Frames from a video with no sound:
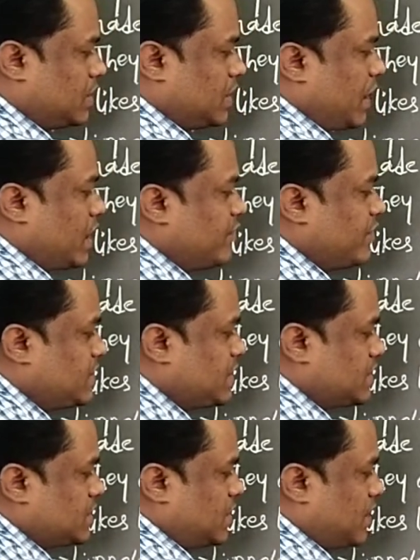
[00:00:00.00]
and which
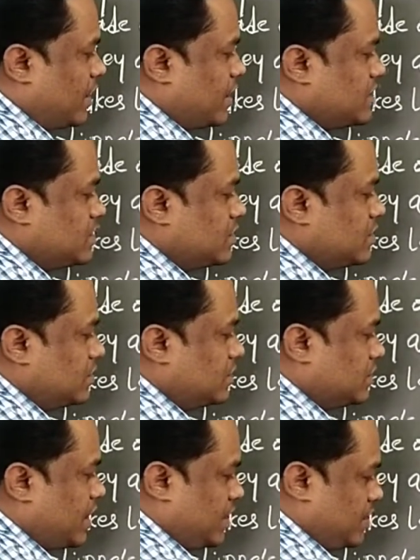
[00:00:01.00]
is attached the
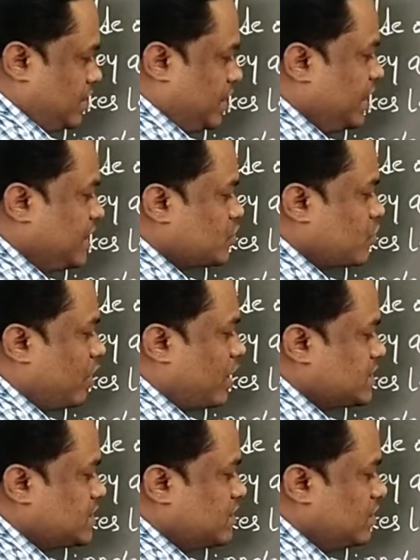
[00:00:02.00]
thread. It is called
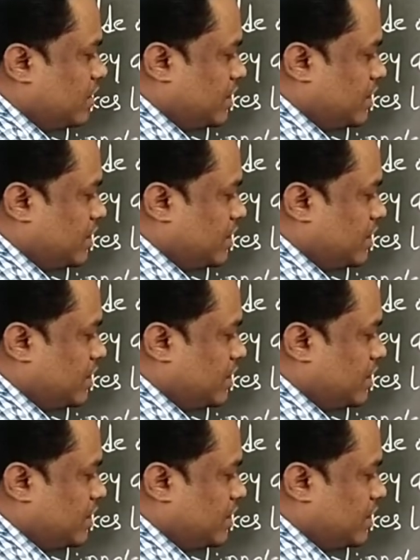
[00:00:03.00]
as the